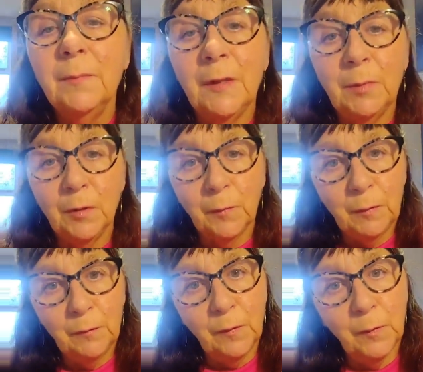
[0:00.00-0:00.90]
Maybe you've
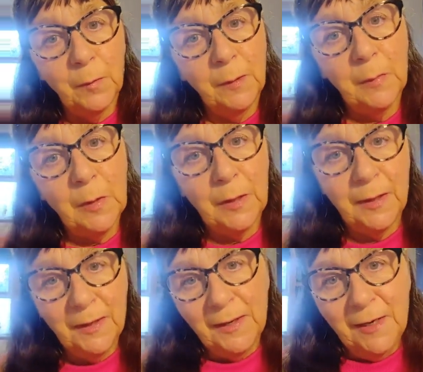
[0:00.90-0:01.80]
been following
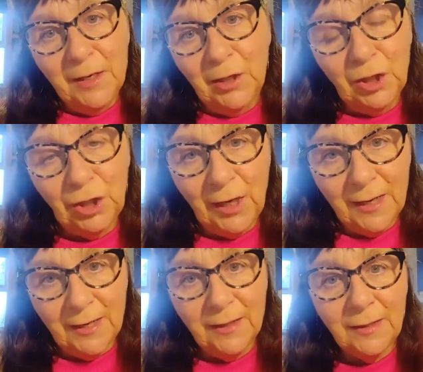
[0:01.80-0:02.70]
my
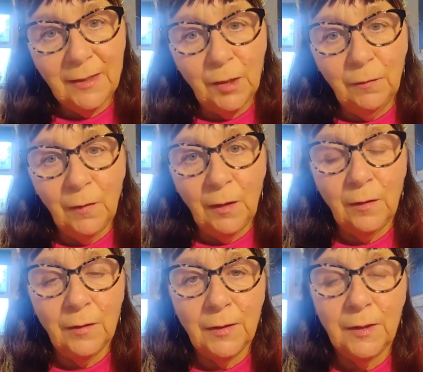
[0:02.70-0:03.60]
shares over the
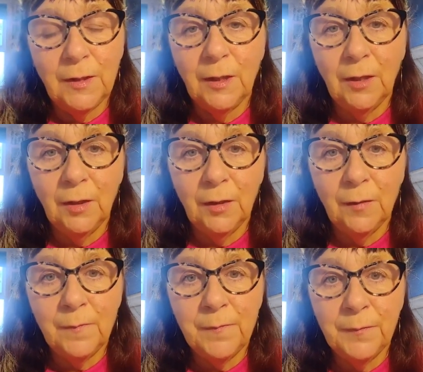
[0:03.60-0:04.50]
last
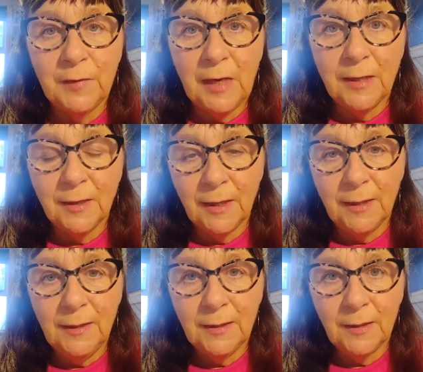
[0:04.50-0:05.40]
10
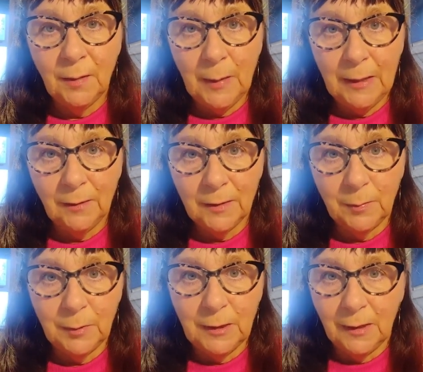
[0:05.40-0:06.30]
days about a
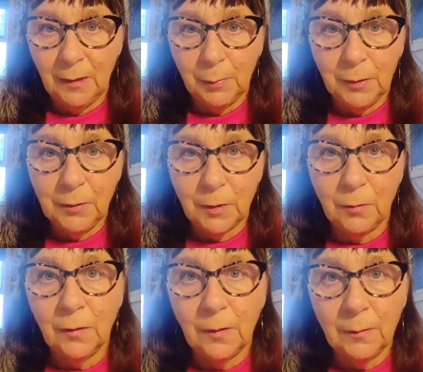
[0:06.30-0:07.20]
particular
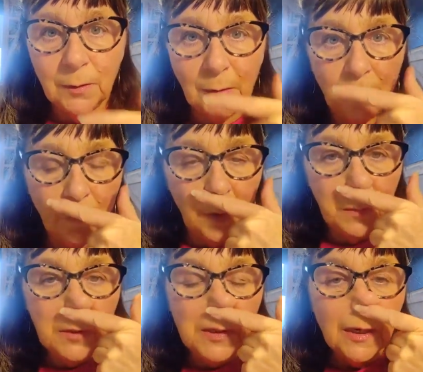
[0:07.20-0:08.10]
protocol that I'm doing at the
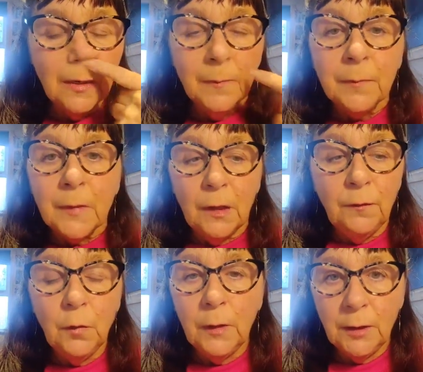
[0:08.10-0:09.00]
moment.
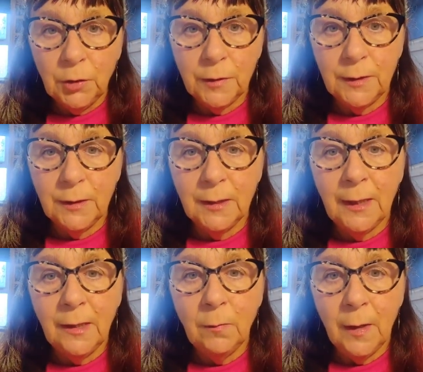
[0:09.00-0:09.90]
If you're interested in
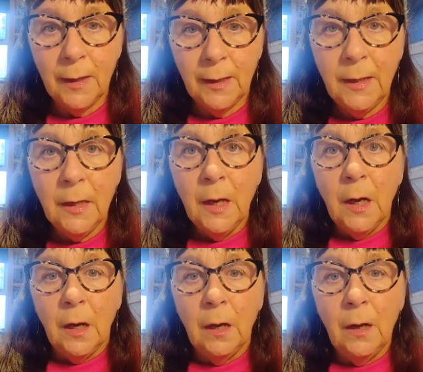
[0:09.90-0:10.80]
any way,
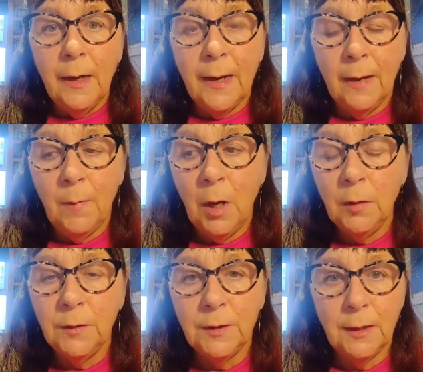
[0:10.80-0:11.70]
I am
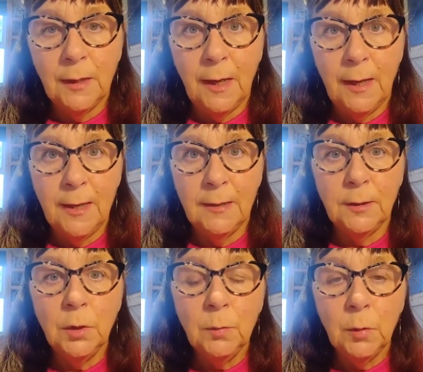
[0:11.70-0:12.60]
hosting a
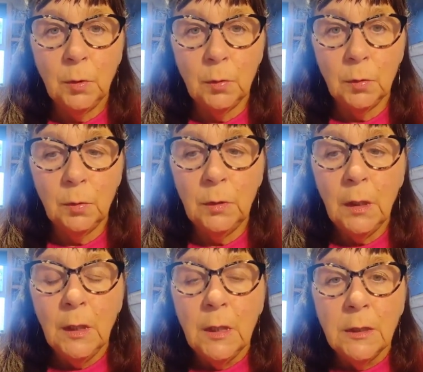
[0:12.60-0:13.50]
Zoom call
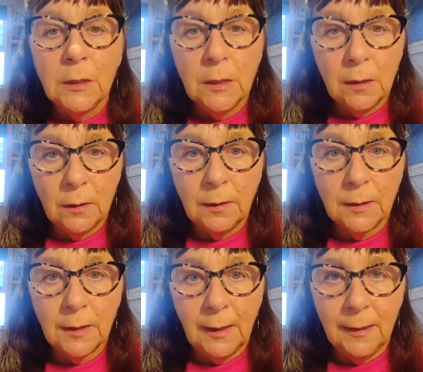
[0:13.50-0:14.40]

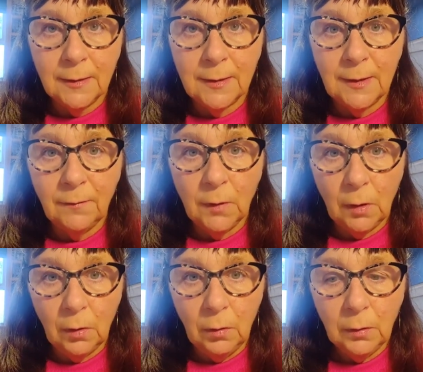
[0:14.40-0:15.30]
tonight at 7
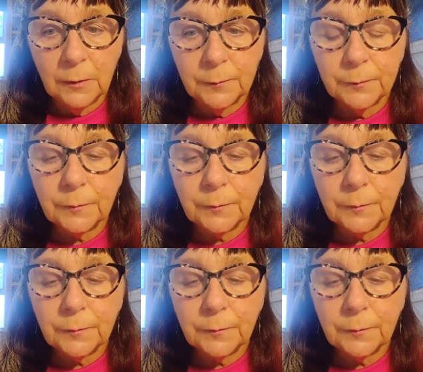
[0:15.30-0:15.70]
o'clock